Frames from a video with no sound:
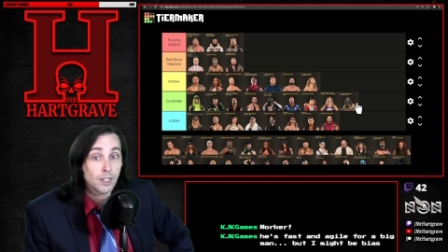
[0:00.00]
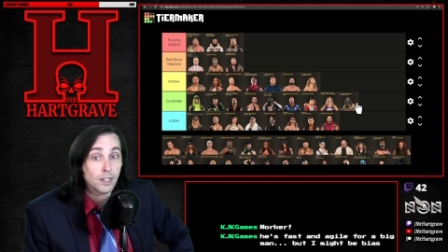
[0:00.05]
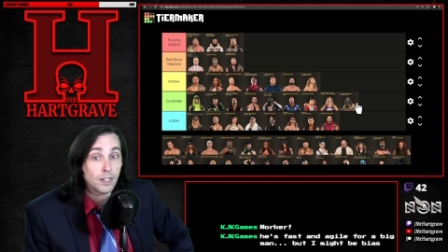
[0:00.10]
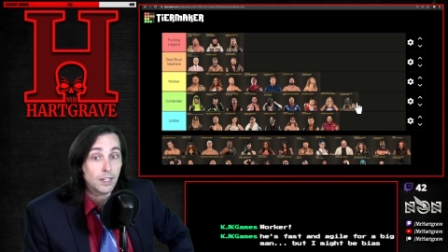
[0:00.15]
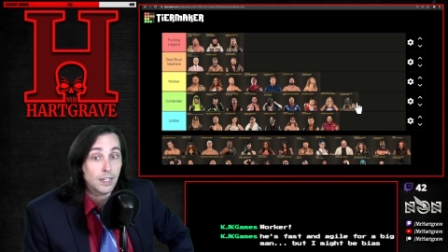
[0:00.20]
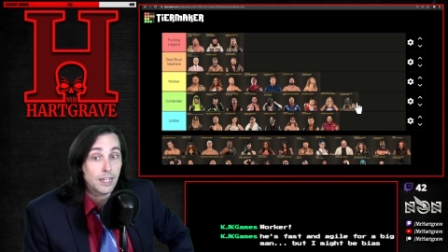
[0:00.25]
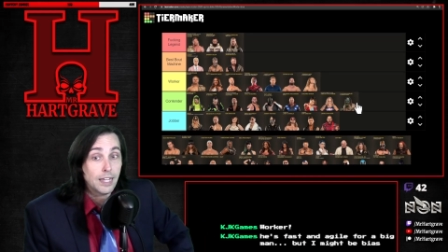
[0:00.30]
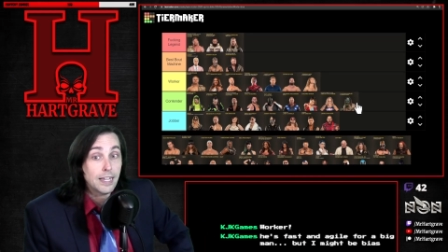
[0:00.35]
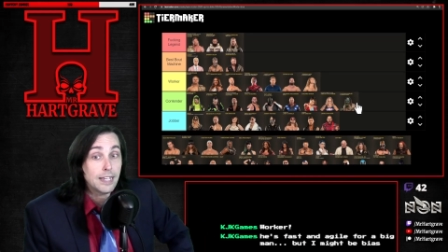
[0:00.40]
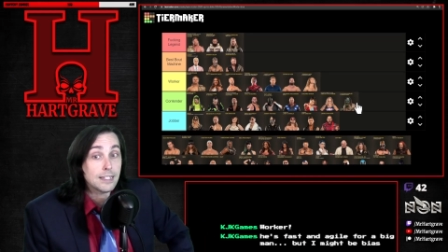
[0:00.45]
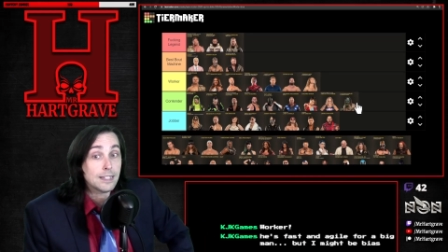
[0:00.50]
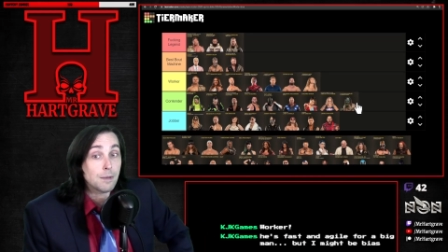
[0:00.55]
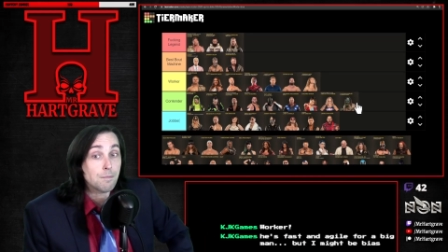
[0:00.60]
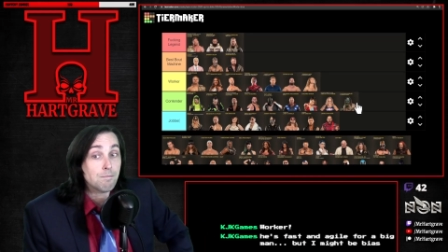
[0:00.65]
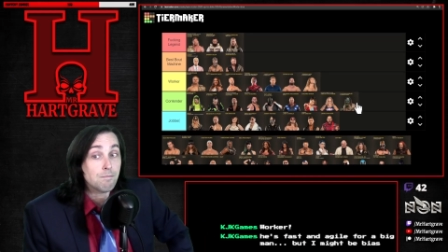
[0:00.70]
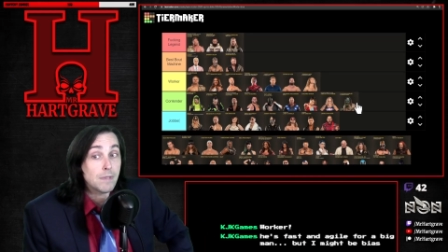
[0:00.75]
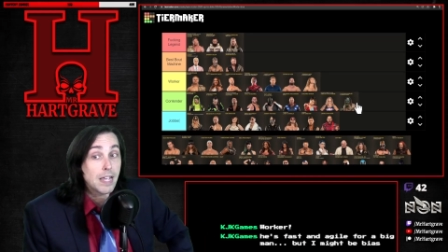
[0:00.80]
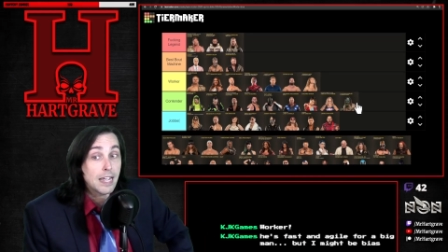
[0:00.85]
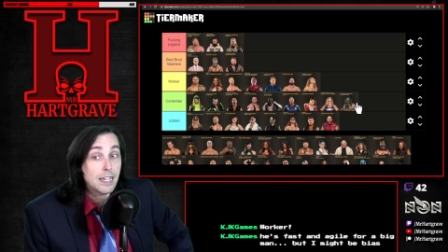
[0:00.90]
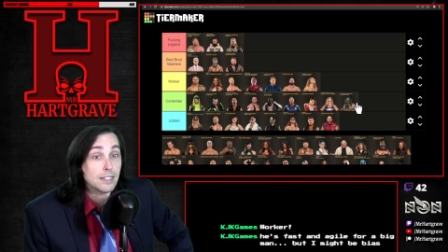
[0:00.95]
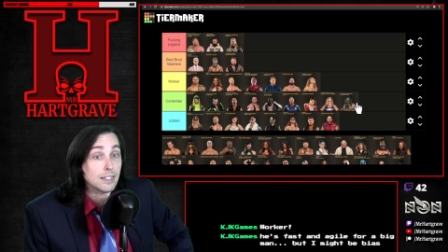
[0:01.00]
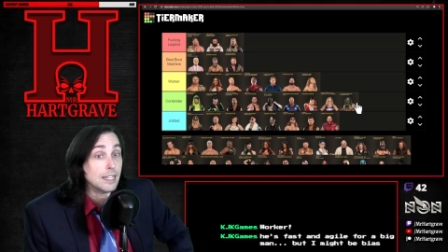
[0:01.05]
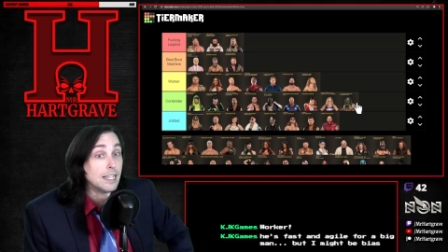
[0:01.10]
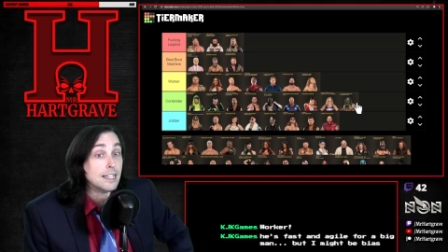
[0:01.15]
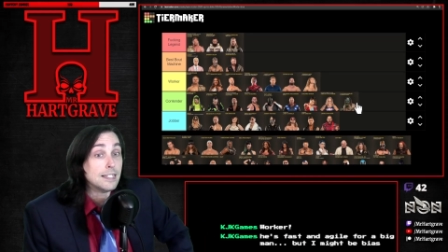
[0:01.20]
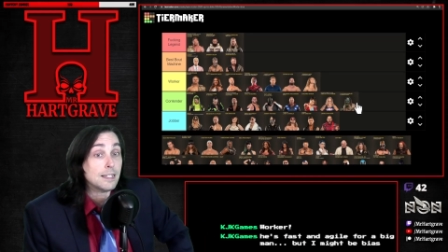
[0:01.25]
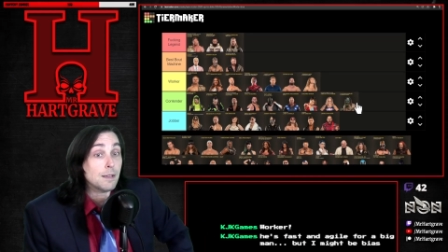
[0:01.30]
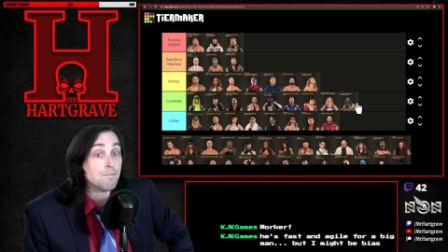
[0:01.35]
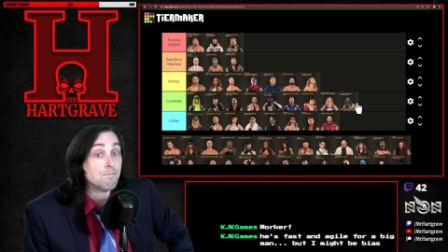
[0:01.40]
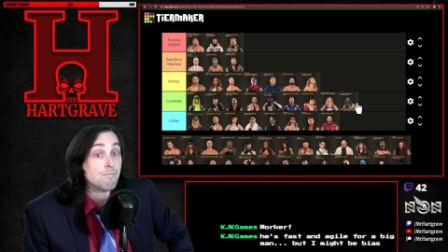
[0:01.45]
He's amazing.
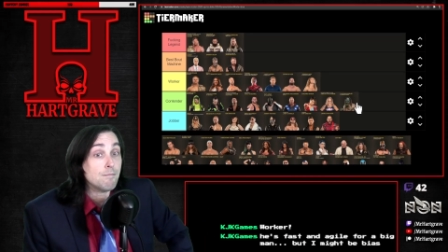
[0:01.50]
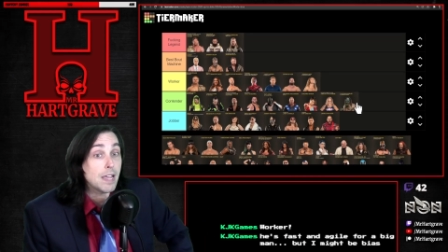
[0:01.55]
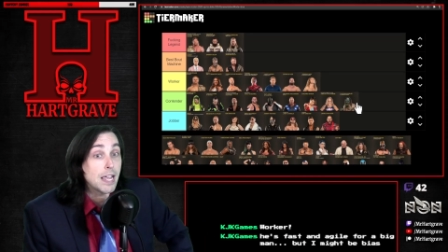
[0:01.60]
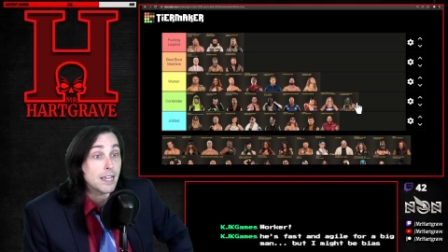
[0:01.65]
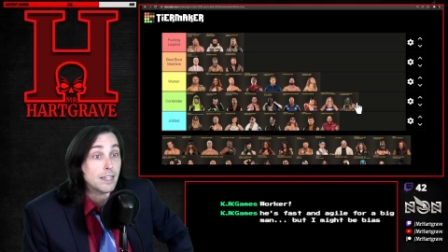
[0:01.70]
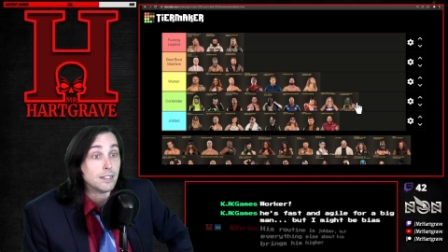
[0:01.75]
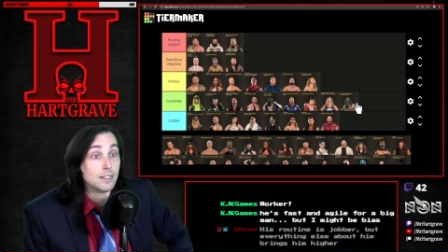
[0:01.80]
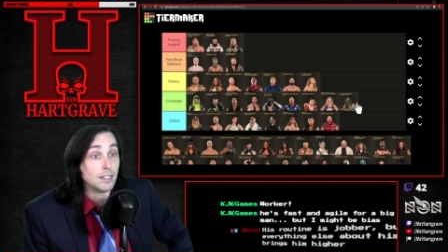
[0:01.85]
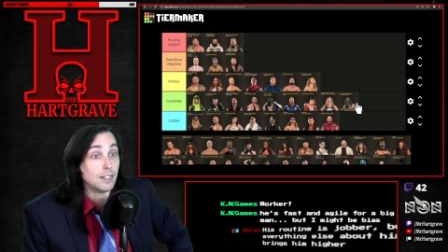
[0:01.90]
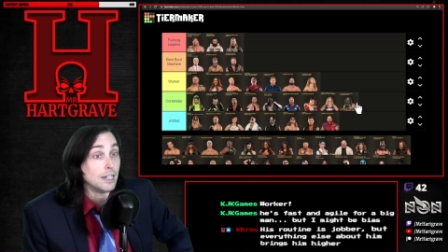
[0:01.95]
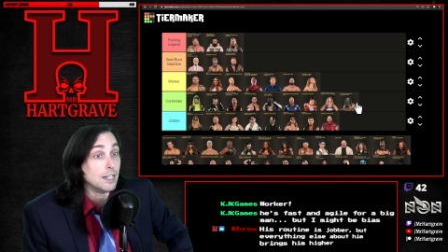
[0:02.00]
He's amazing.